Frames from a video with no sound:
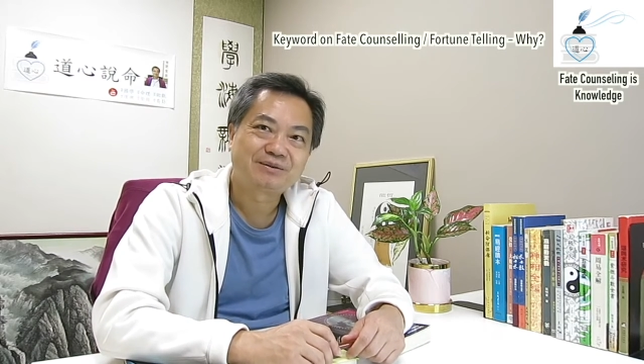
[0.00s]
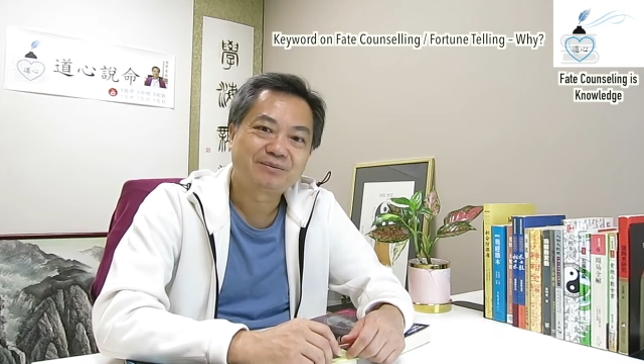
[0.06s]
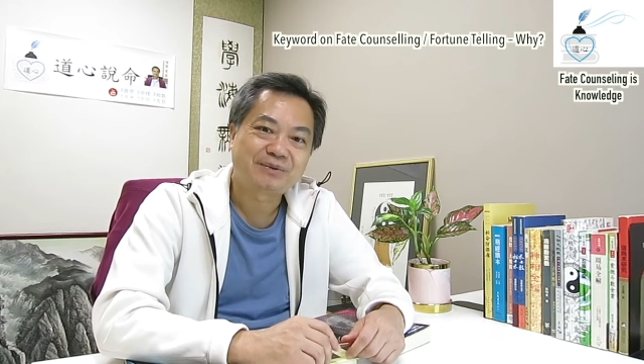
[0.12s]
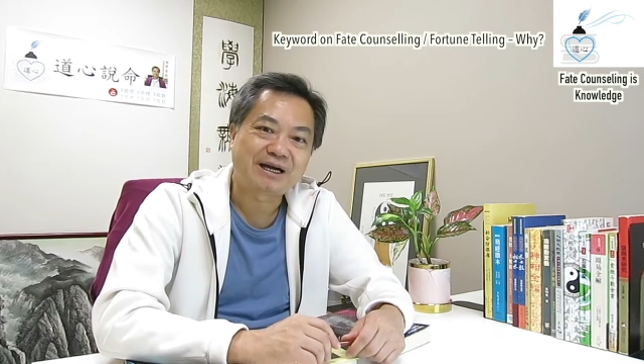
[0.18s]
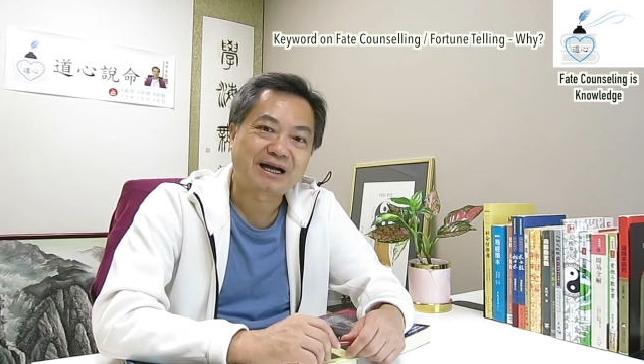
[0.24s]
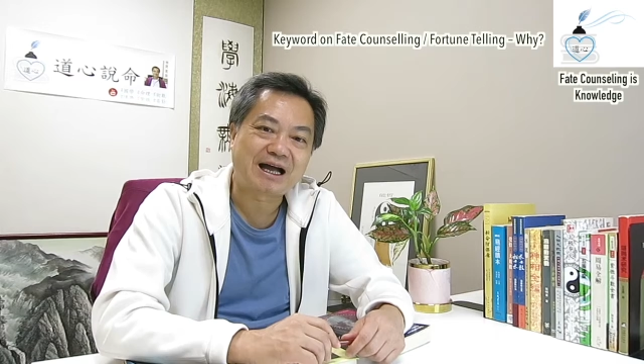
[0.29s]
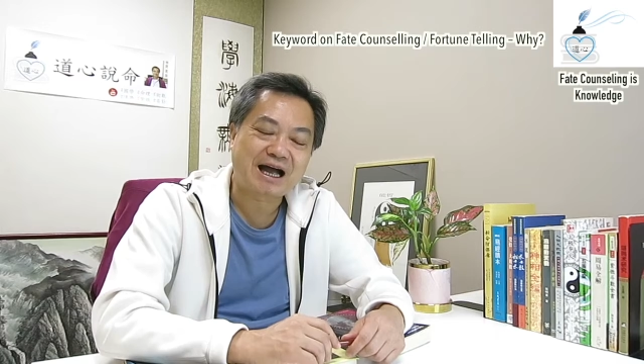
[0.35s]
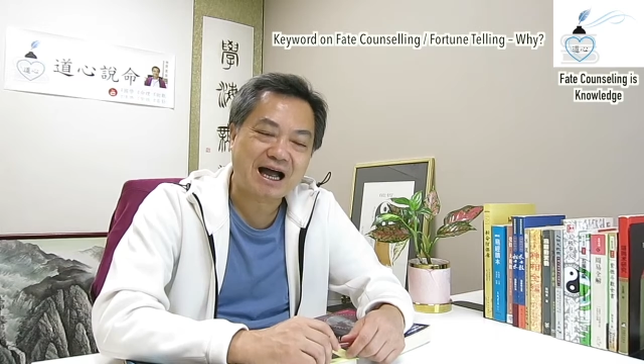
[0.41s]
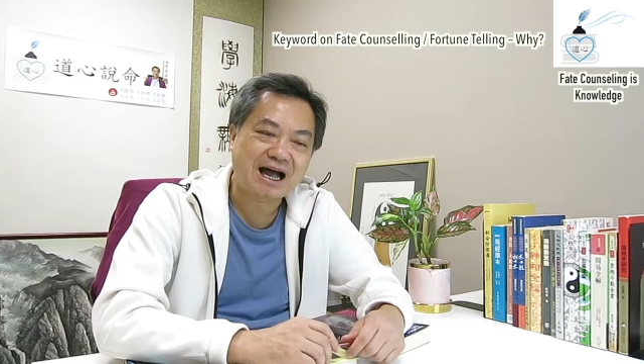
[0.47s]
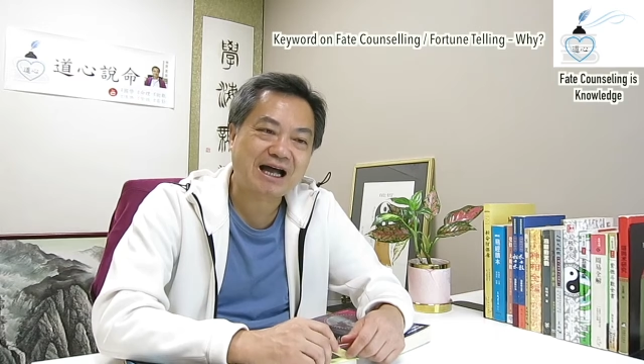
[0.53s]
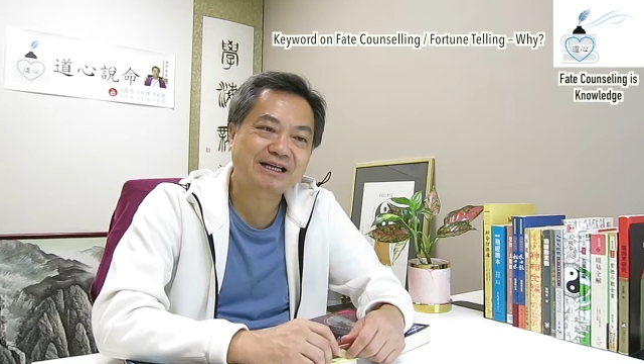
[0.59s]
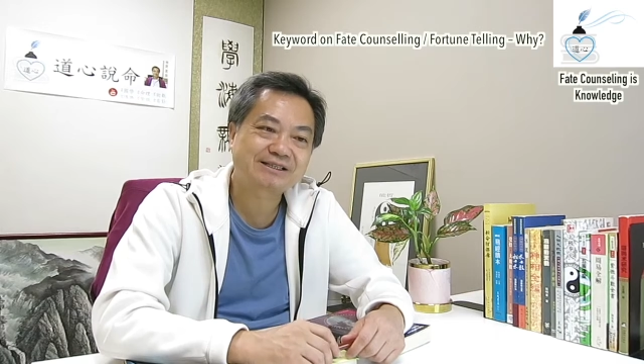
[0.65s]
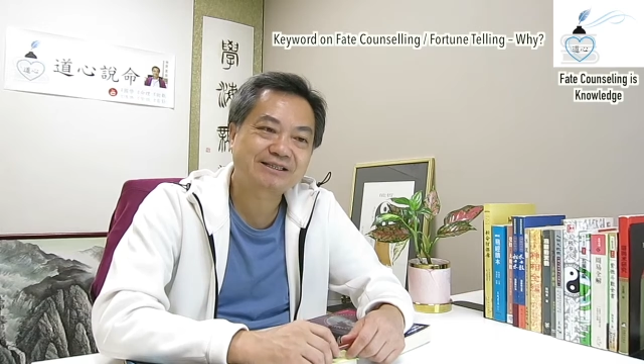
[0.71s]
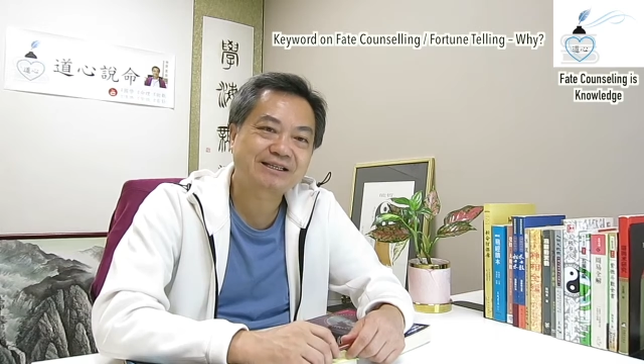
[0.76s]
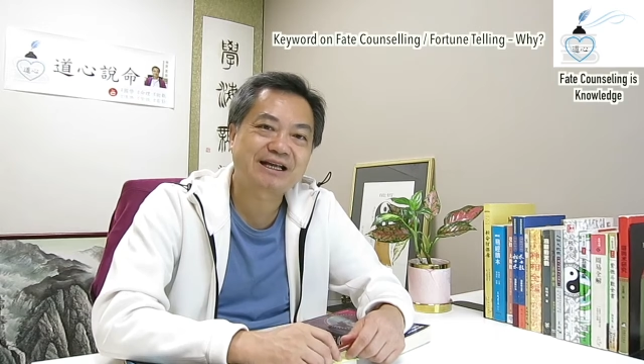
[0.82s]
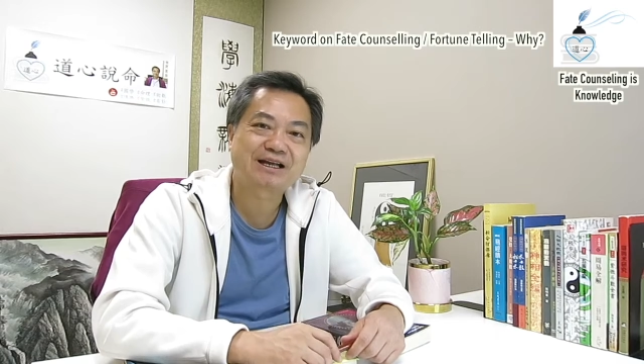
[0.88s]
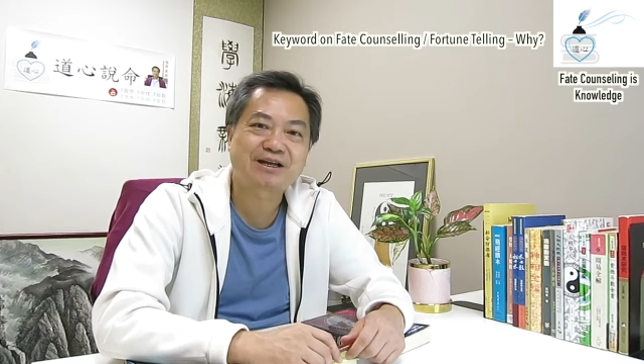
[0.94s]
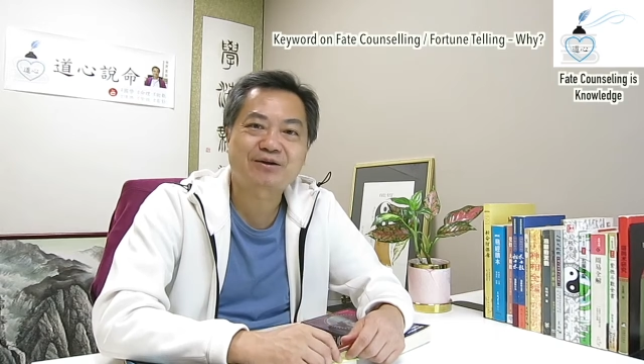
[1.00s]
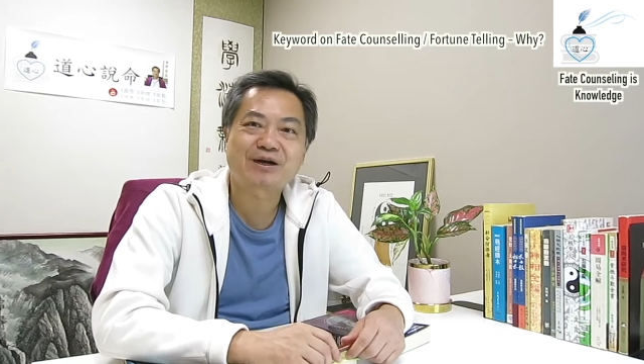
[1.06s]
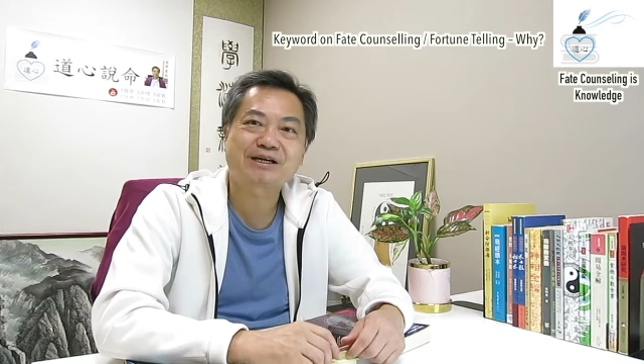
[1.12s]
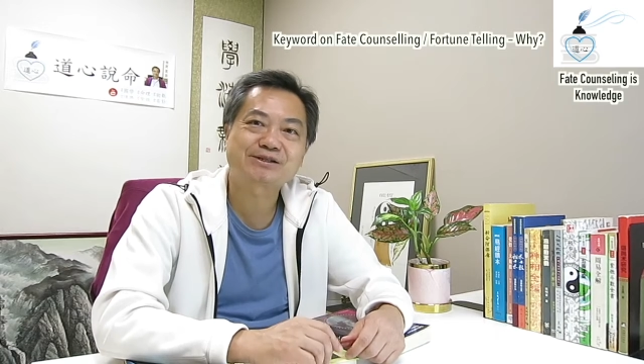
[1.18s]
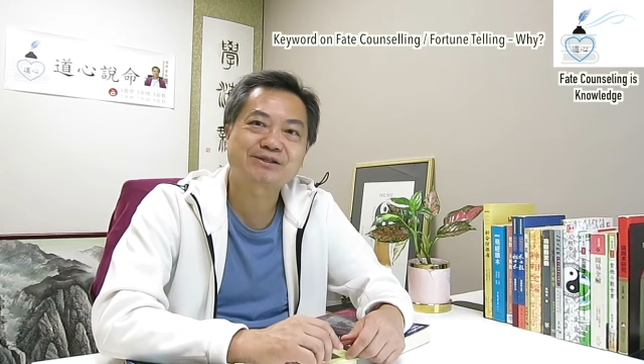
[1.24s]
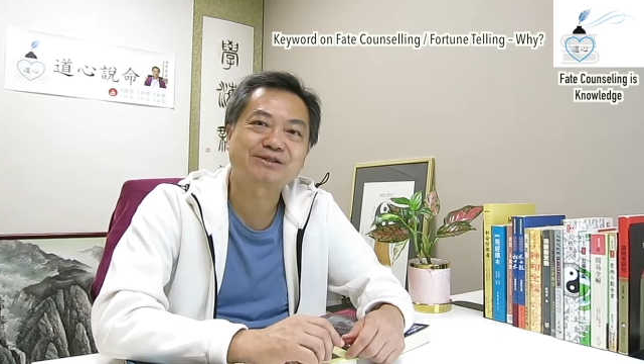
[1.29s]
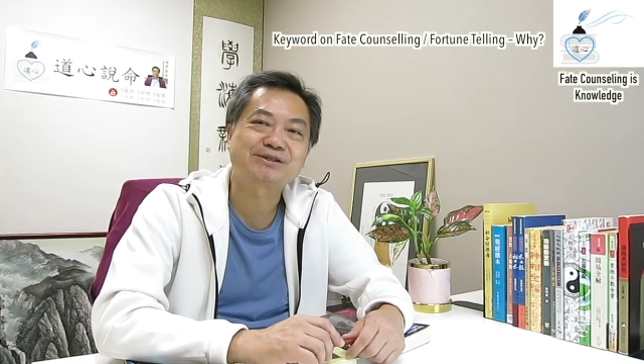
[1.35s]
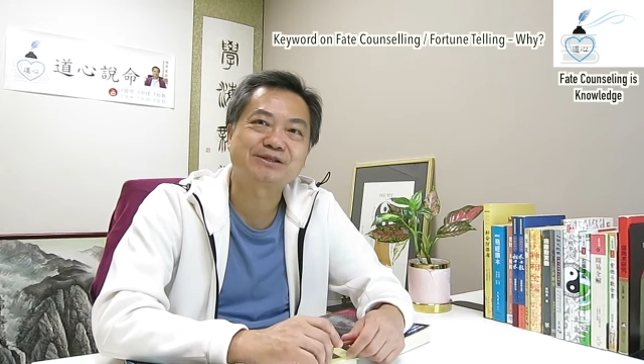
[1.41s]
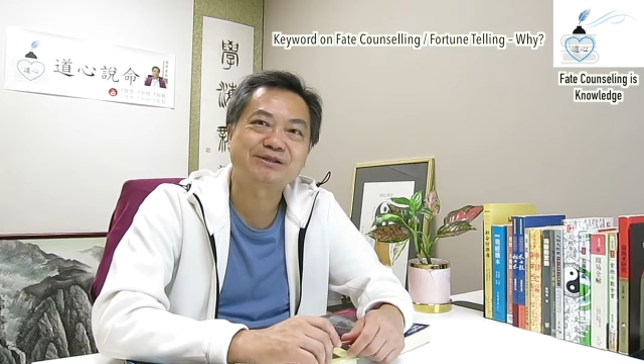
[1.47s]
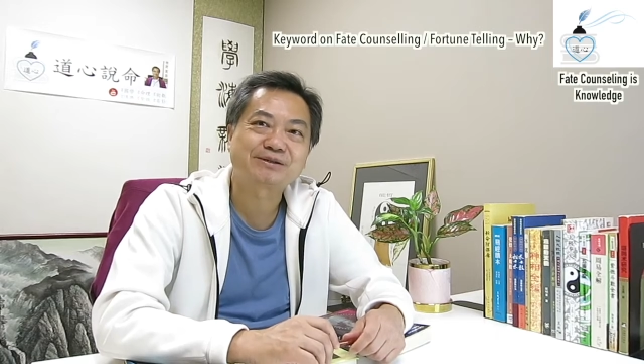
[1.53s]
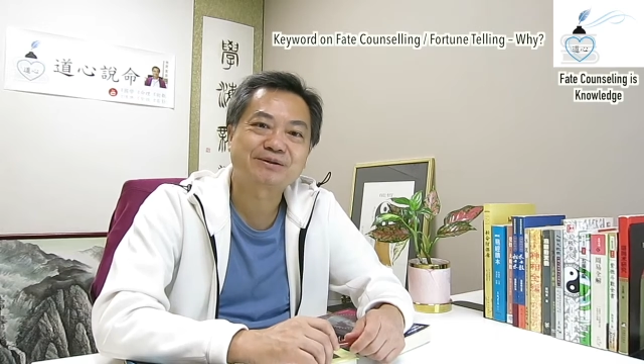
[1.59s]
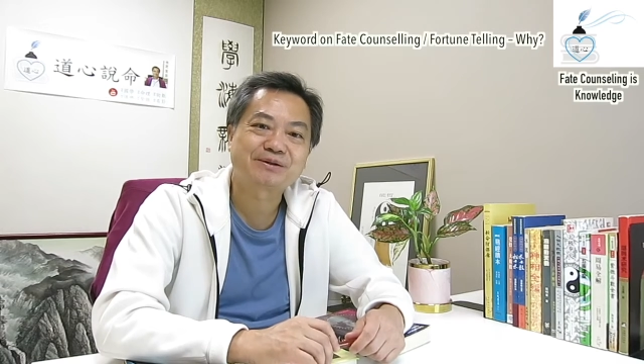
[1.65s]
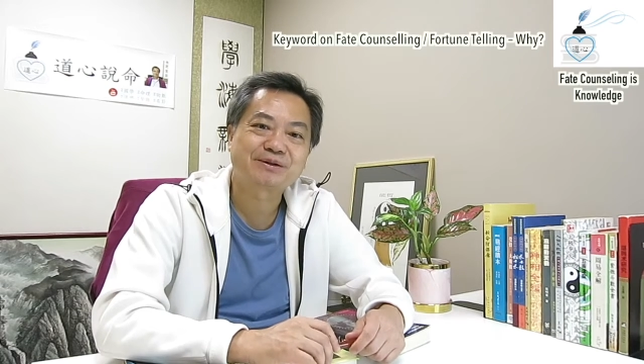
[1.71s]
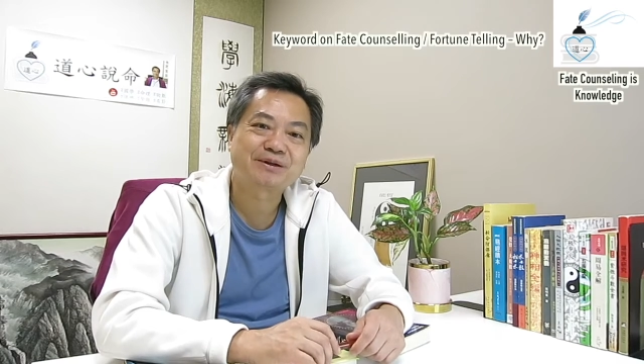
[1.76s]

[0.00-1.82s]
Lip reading: By asking questions.